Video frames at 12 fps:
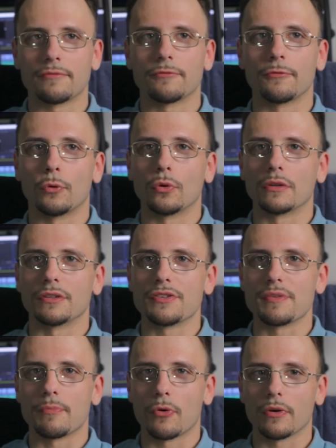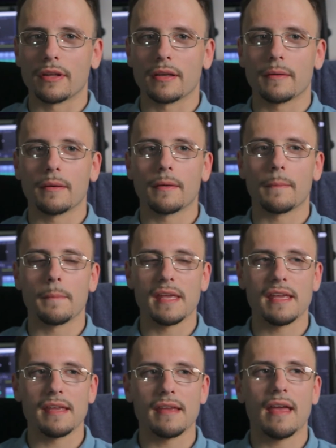for supporting
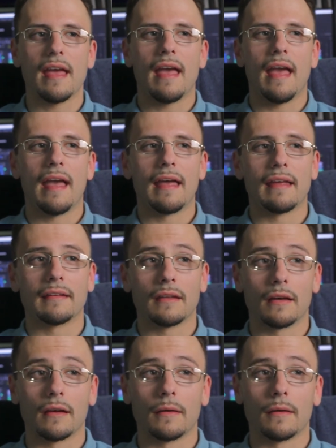me and